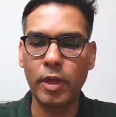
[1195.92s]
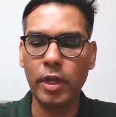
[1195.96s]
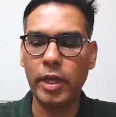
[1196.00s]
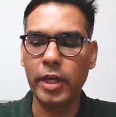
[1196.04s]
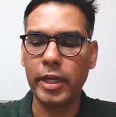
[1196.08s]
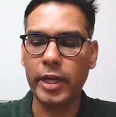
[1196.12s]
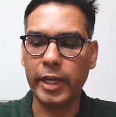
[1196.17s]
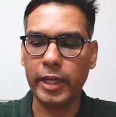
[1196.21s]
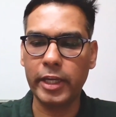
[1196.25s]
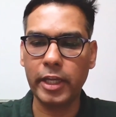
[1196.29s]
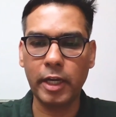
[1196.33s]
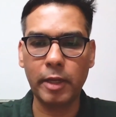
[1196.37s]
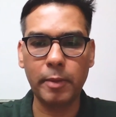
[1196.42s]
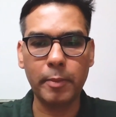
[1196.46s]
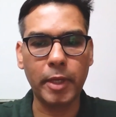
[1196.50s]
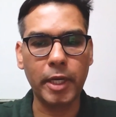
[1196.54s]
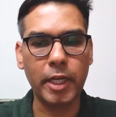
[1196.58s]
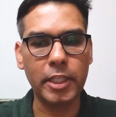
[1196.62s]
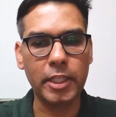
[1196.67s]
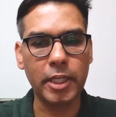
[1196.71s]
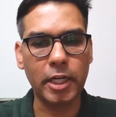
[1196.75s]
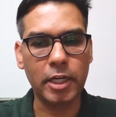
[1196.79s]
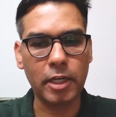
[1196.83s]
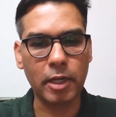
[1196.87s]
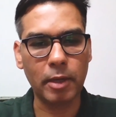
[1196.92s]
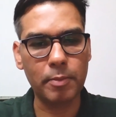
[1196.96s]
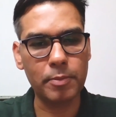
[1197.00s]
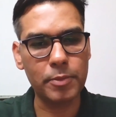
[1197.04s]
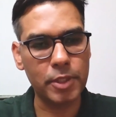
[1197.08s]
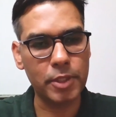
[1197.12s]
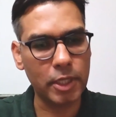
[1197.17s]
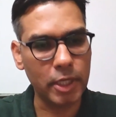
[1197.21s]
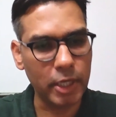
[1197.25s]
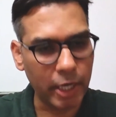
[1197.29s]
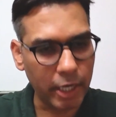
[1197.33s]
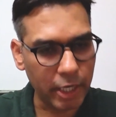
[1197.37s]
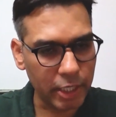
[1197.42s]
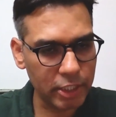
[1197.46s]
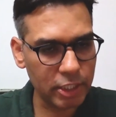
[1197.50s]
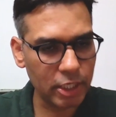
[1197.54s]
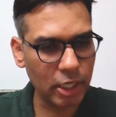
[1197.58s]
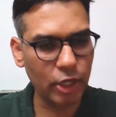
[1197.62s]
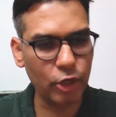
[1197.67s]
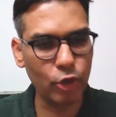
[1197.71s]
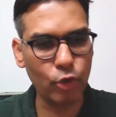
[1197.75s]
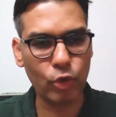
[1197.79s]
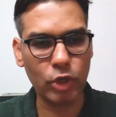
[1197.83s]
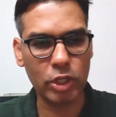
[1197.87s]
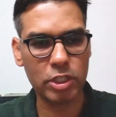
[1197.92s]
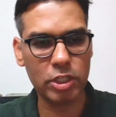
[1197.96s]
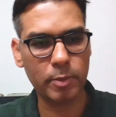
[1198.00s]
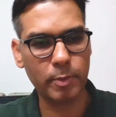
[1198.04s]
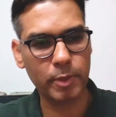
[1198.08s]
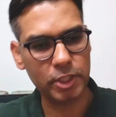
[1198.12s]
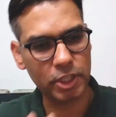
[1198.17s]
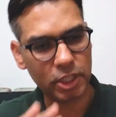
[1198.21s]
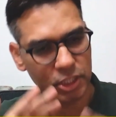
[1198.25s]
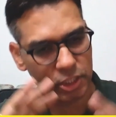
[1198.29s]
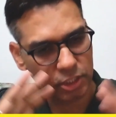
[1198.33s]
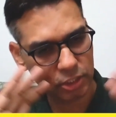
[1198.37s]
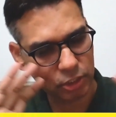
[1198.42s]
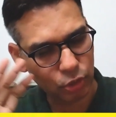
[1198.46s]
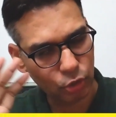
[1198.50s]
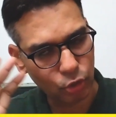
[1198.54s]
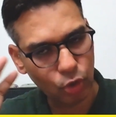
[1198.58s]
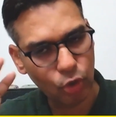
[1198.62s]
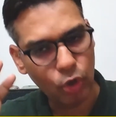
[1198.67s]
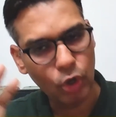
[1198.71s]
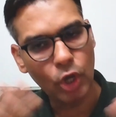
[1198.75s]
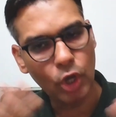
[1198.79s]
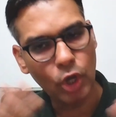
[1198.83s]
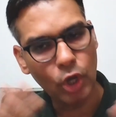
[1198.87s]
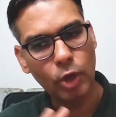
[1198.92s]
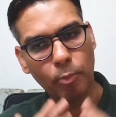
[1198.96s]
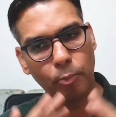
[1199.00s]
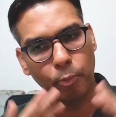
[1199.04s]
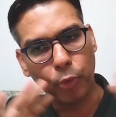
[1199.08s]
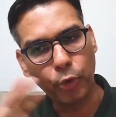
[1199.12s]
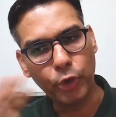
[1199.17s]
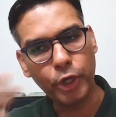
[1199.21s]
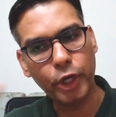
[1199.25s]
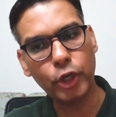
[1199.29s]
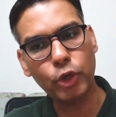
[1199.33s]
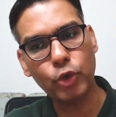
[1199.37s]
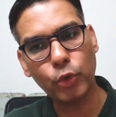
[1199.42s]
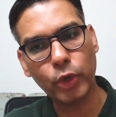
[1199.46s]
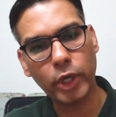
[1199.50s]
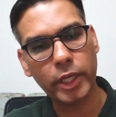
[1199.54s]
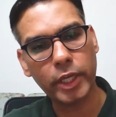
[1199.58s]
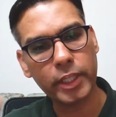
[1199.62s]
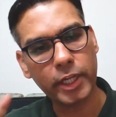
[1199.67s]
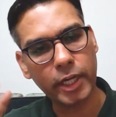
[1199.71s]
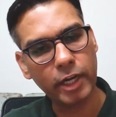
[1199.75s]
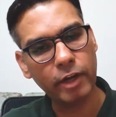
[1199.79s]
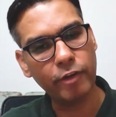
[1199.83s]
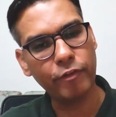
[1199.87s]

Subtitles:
recurring money that comes in, additional new customer. Just put it together in a